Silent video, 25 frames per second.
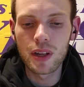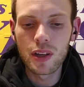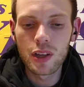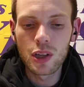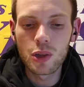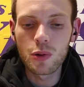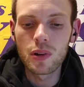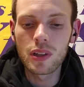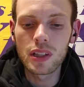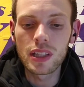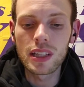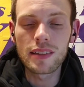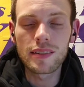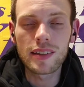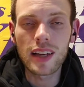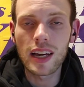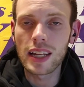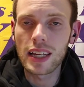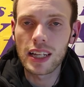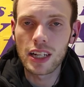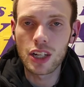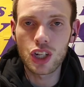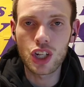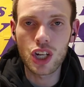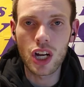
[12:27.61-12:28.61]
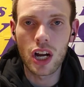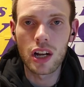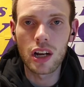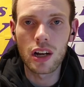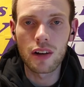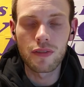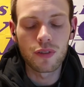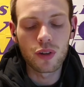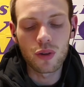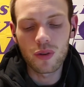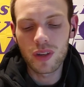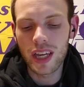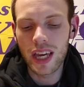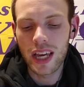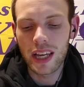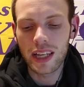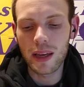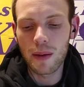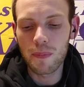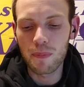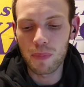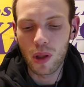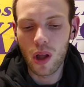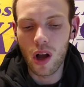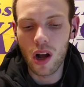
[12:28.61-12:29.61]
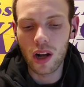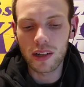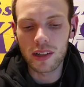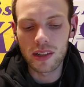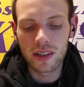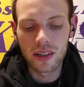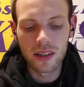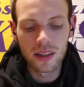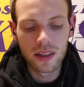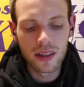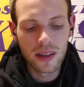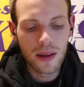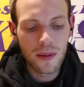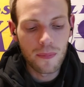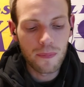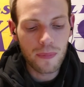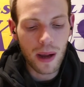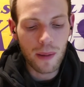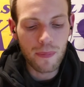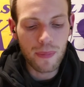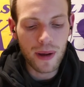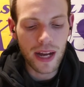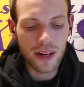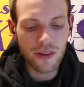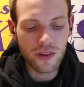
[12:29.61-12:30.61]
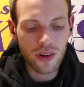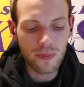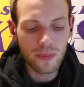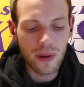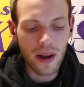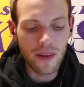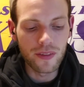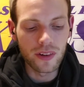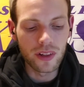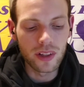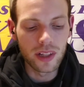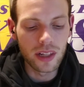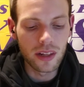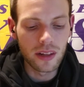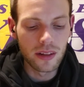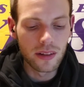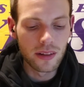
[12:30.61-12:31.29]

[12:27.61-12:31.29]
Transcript: You at least got to get a shot off. You can't get blocked by Patrick Beverley.